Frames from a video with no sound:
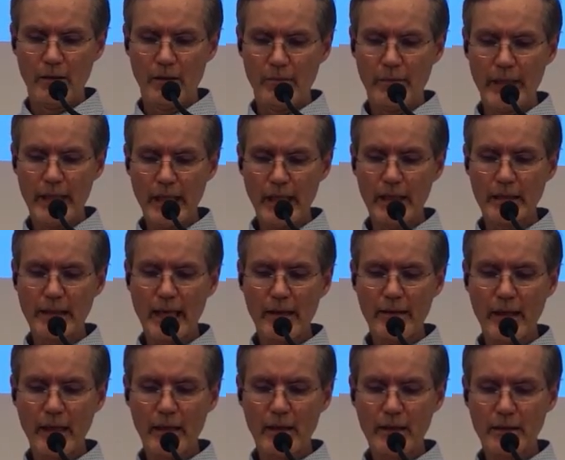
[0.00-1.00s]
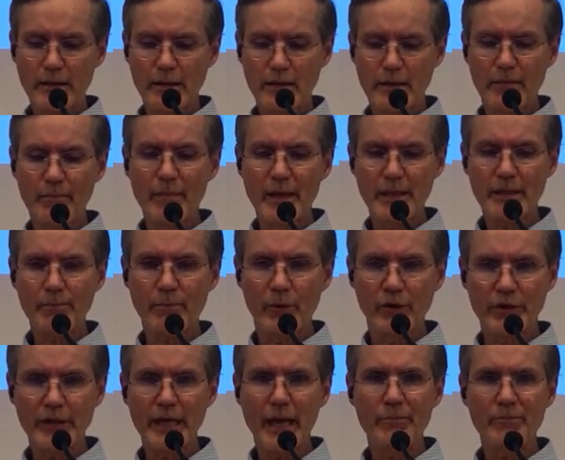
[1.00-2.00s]
because I think this is a
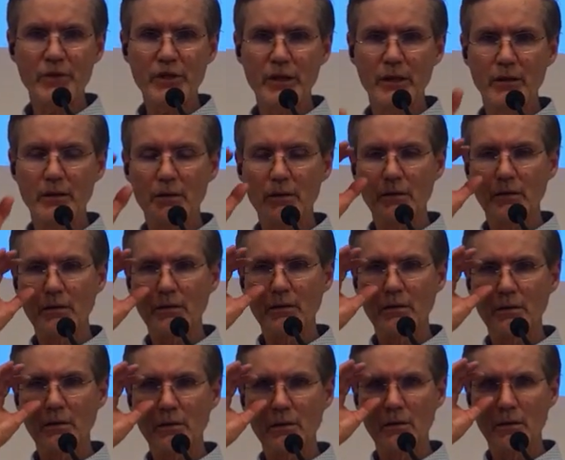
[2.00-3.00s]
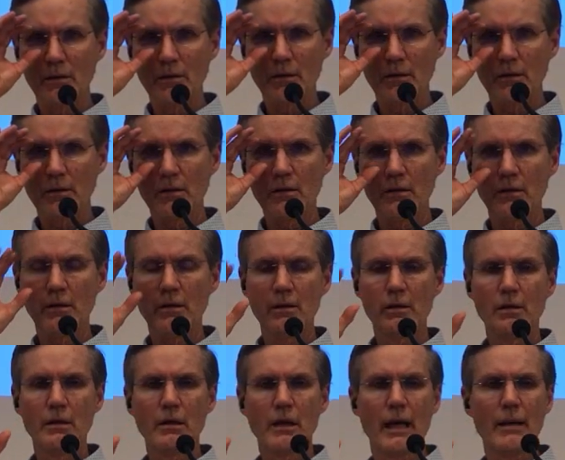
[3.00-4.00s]
misperception.
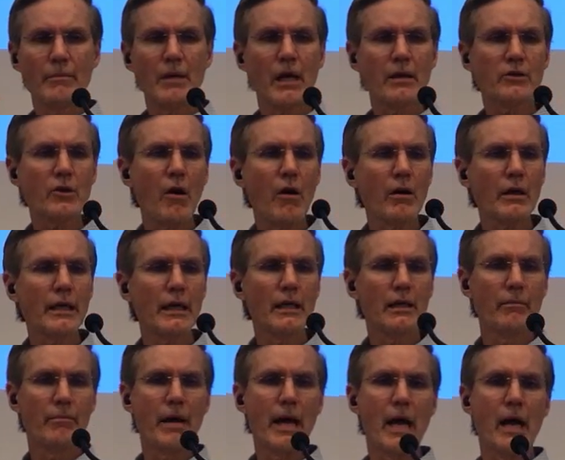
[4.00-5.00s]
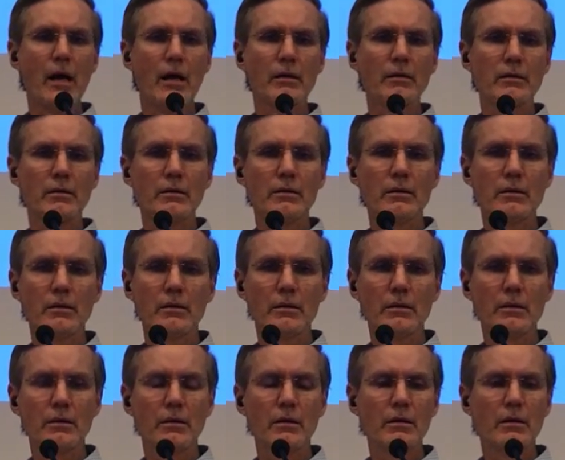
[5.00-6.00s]
I'm not talking about
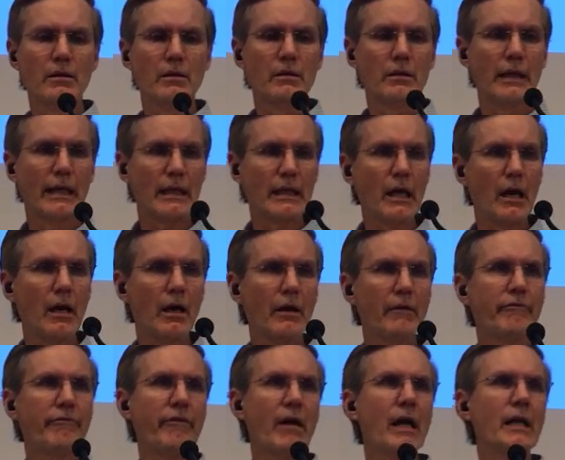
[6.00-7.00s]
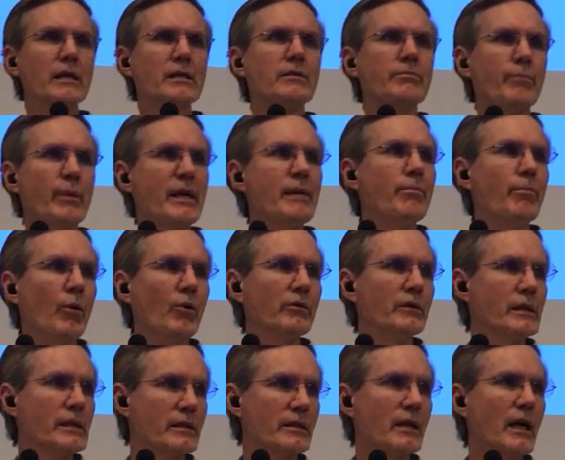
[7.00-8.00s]
that God finds people
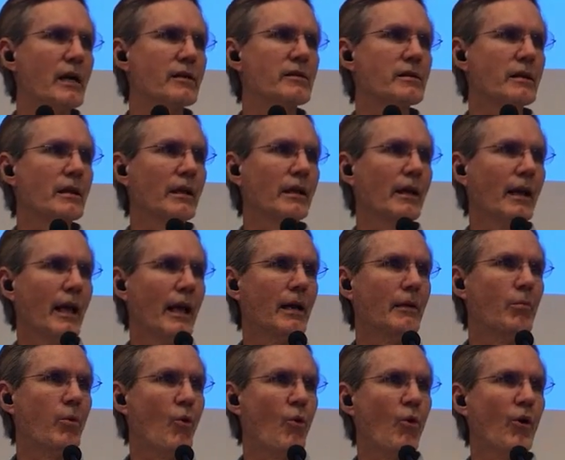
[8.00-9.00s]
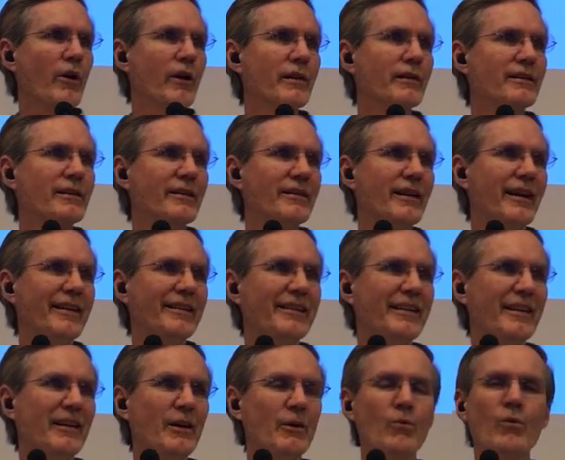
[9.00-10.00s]
disgusting and abhorrent.
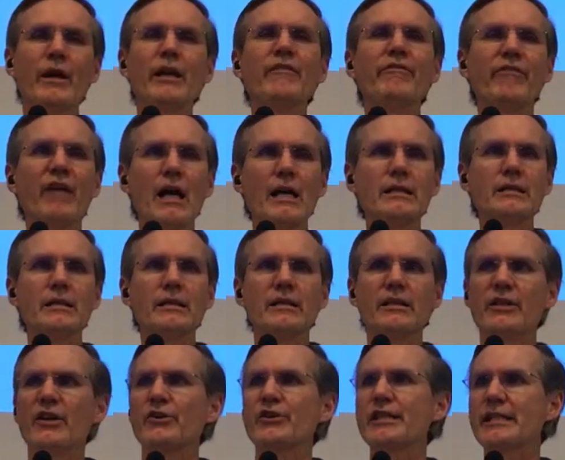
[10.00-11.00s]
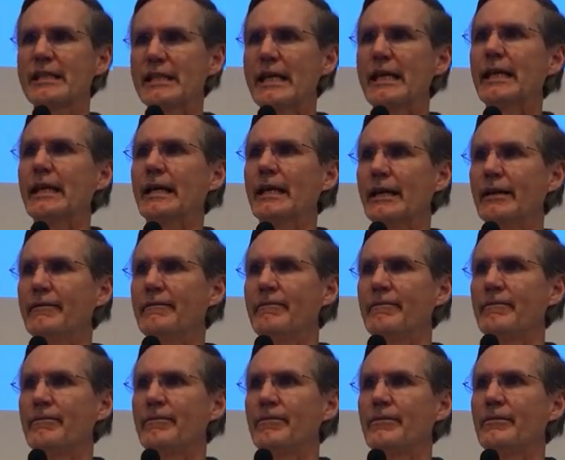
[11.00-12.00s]
What he finds is their sin
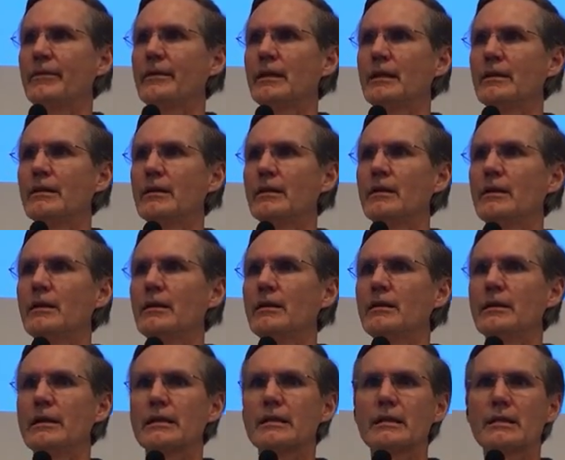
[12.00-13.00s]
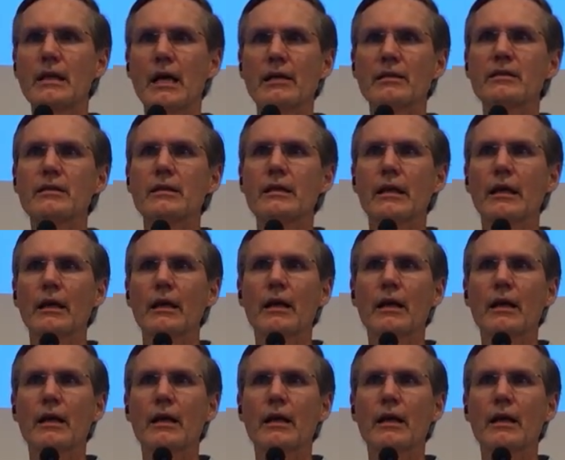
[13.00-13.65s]
disgusting